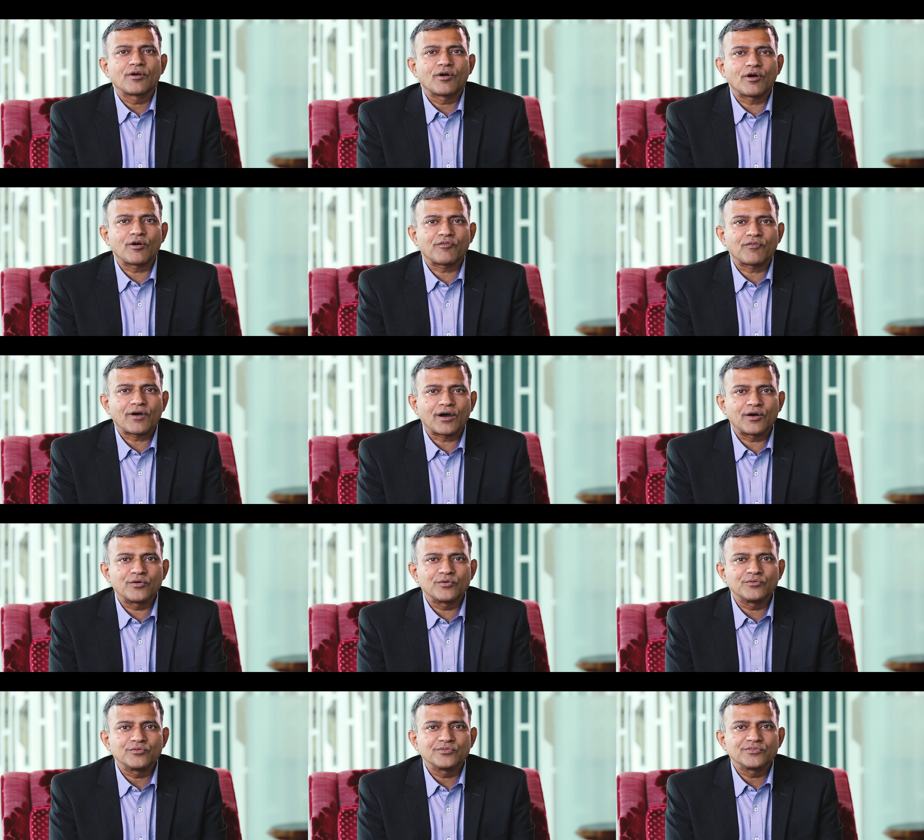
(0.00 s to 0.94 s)
of
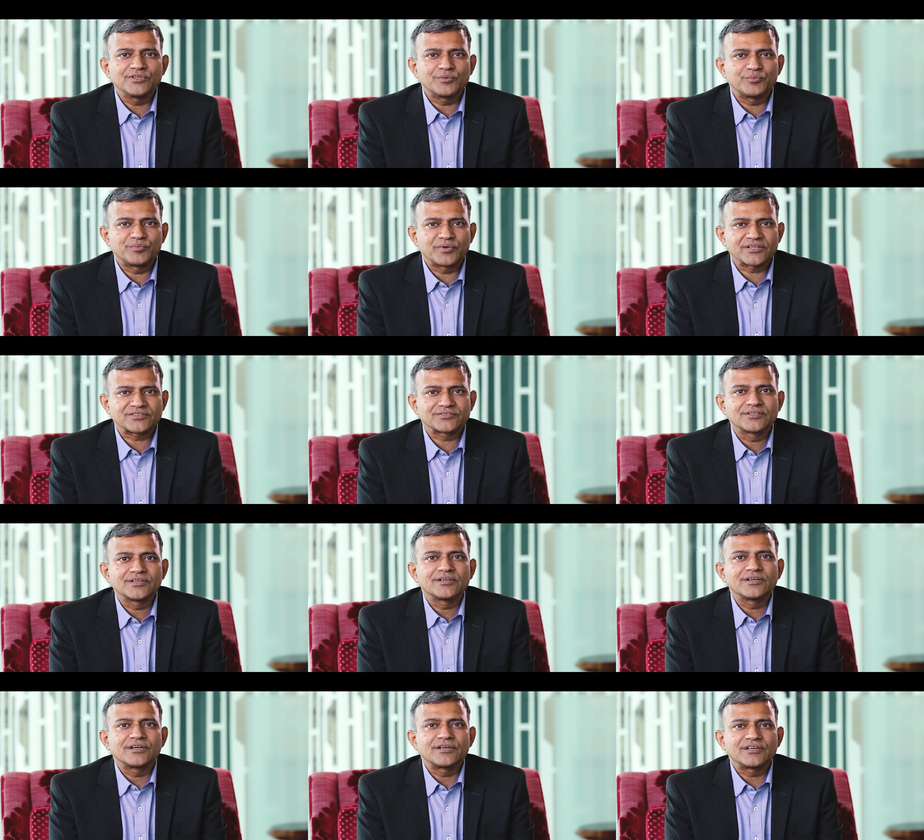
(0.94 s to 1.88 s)
how the breast
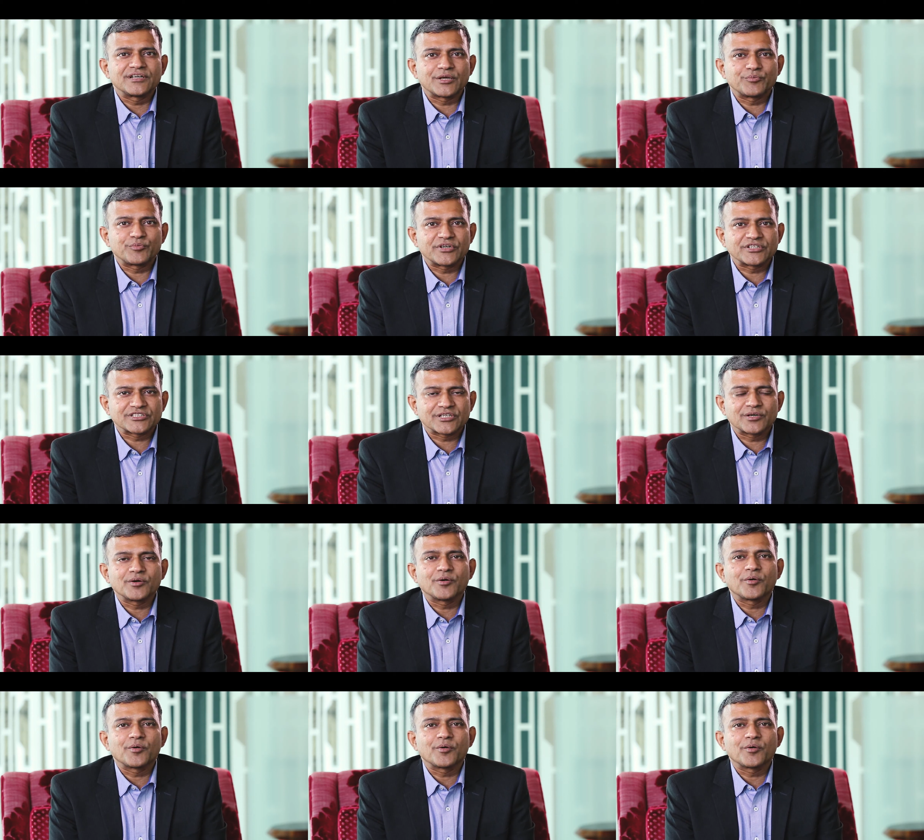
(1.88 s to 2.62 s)
temperature